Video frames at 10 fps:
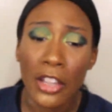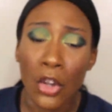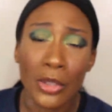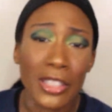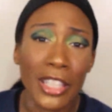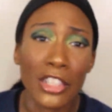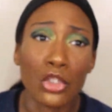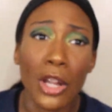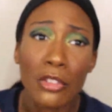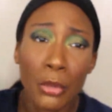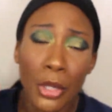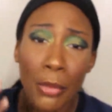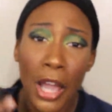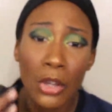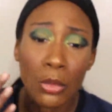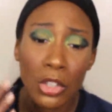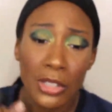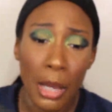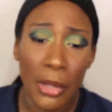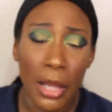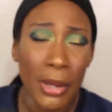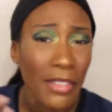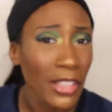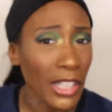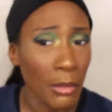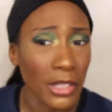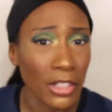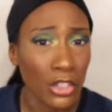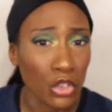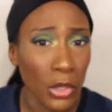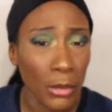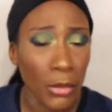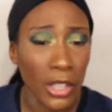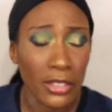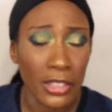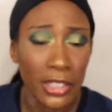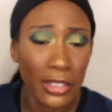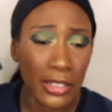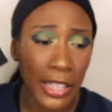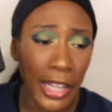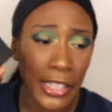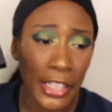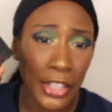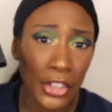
the only thing is you'll have to put a powder one on top of that but I think that one is under 20 bucks and this is like